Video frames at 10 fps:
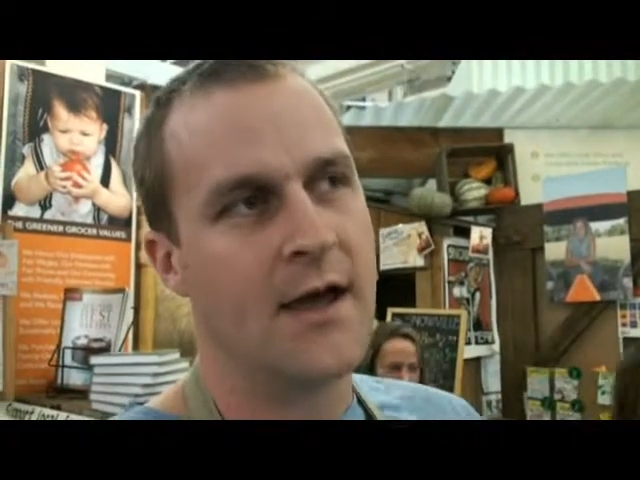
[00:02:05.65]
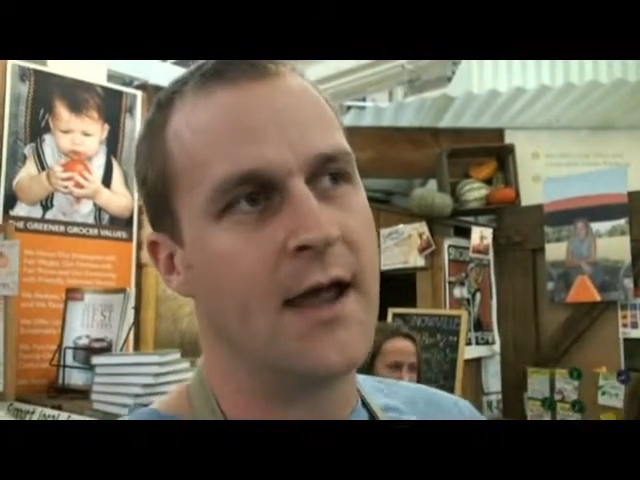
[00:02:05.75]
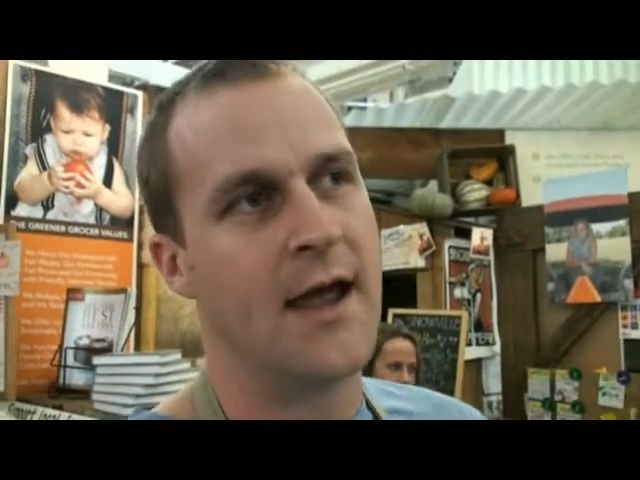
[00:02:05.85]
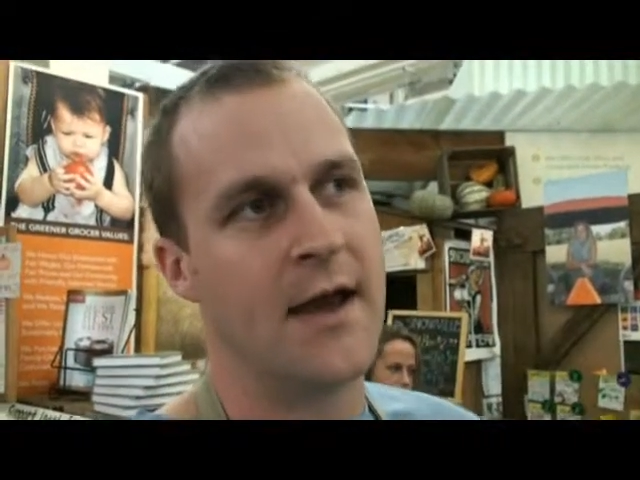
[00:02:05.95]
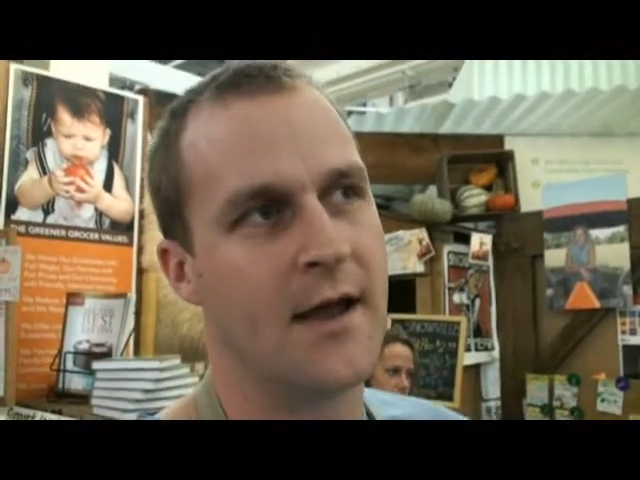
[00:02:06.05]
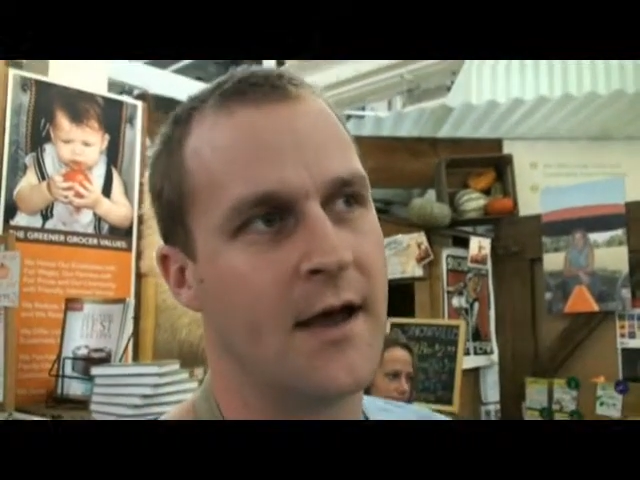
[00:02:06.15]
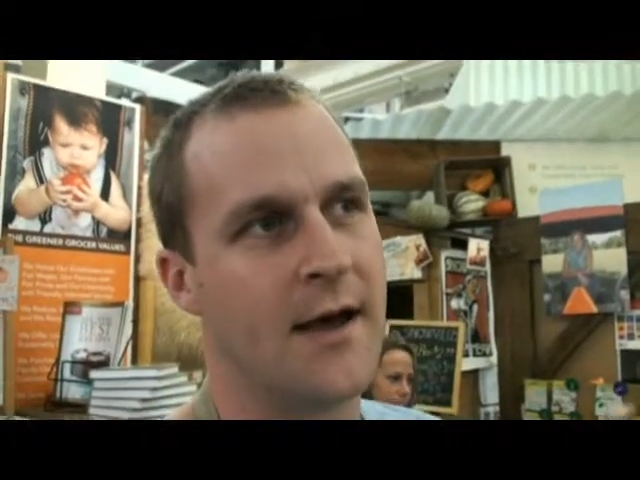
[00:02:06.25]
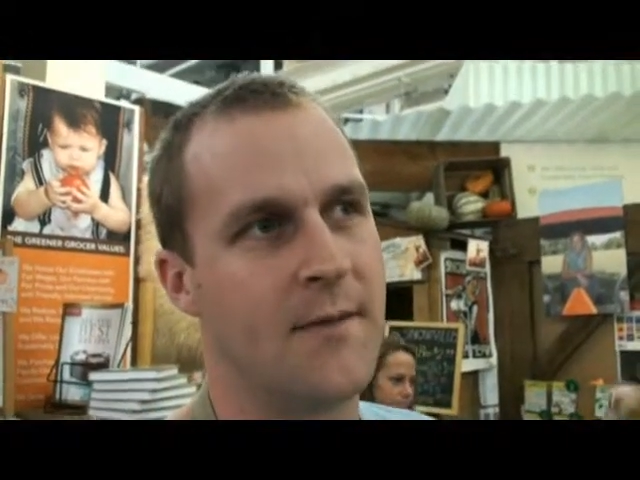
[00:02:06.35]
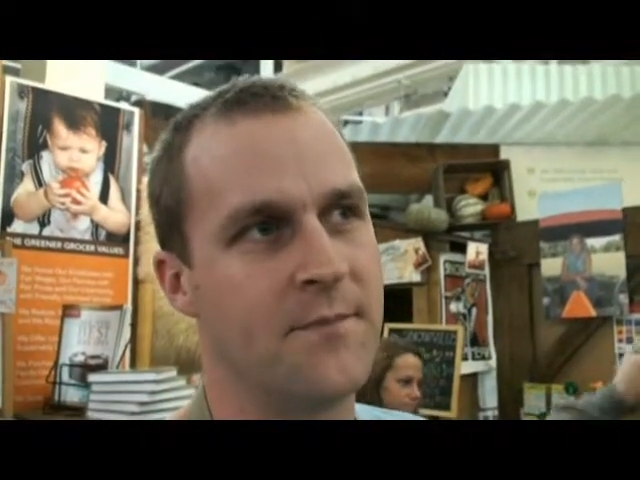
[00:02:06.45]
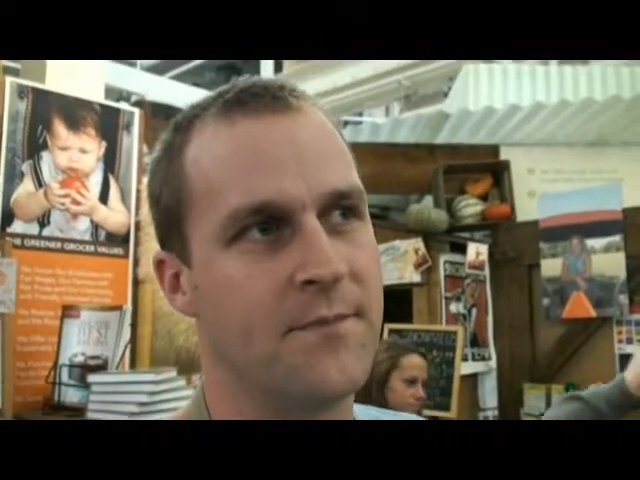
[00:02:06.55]
And
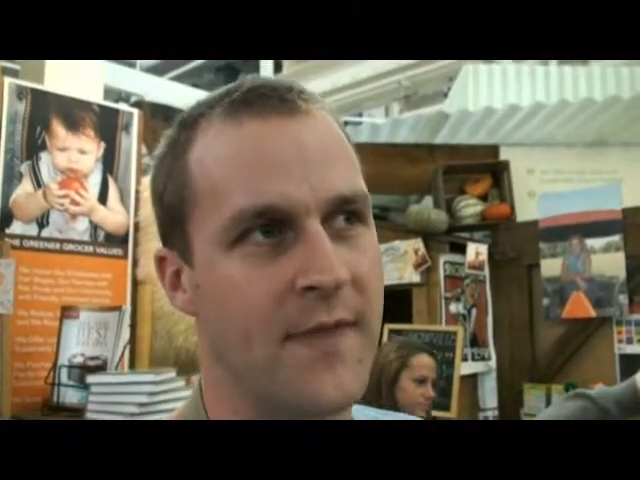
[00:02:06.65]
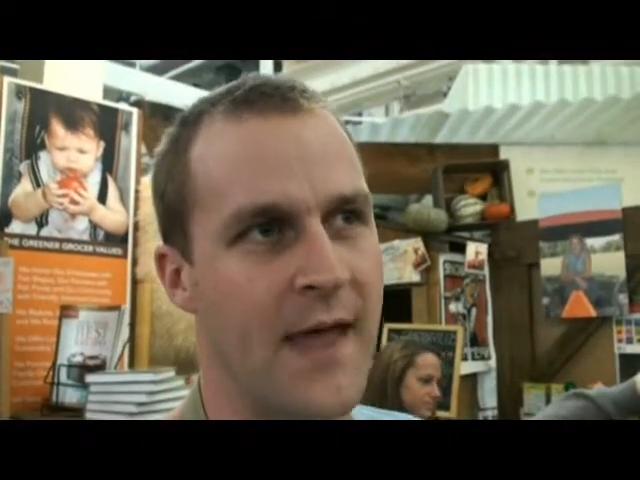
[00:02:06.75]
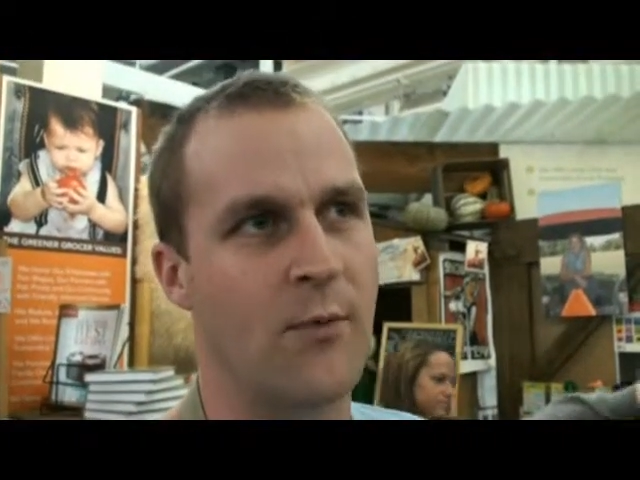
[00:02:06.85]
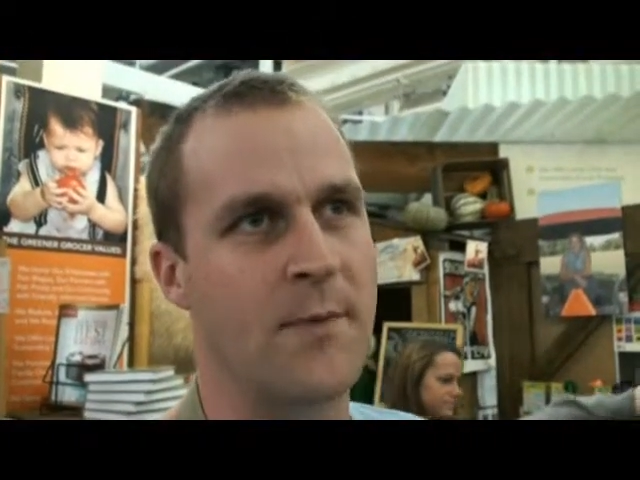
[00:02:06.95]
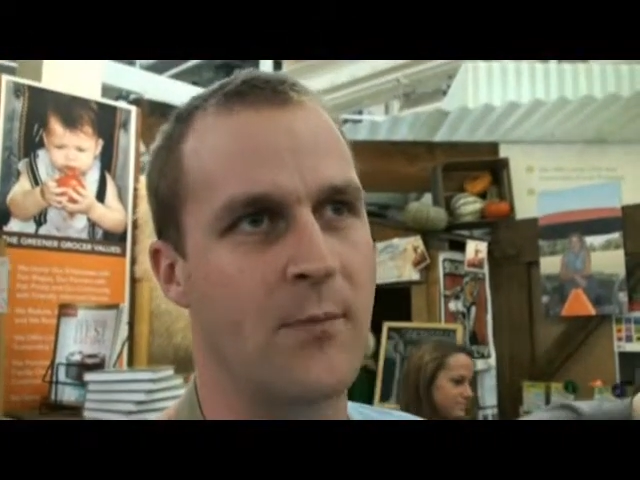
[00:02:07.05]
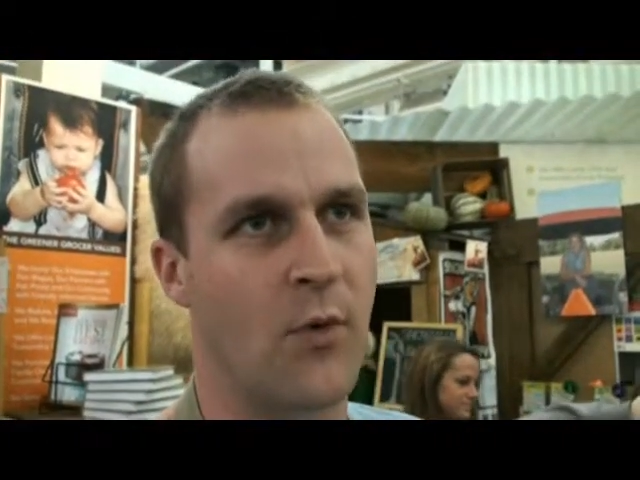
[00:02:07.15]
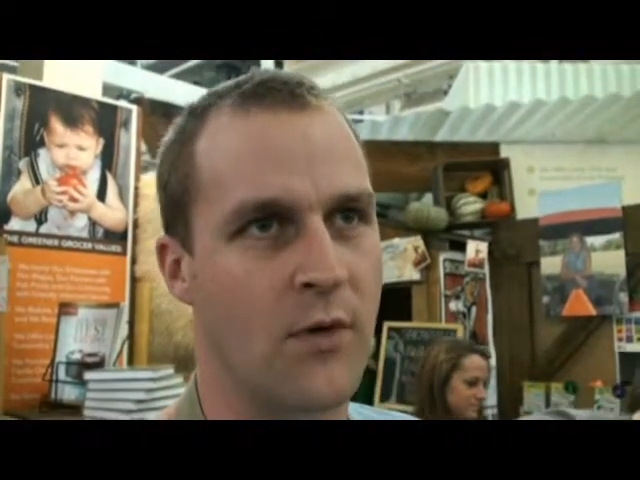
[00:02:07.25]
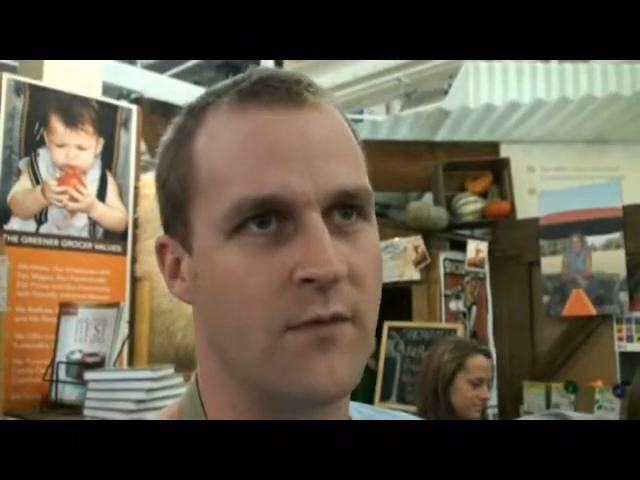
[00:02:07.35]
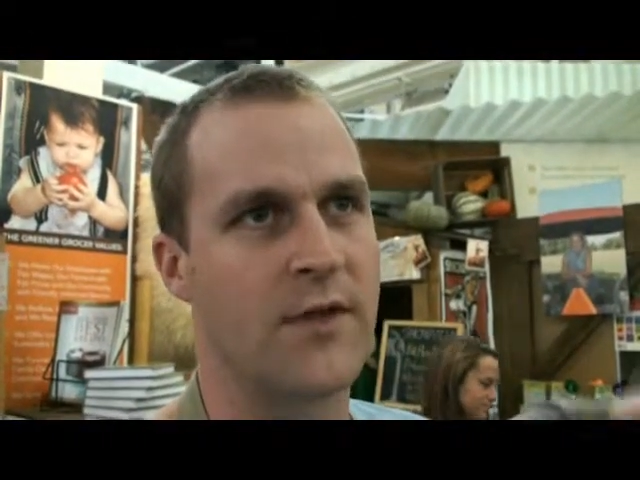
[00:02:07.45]
that will be more of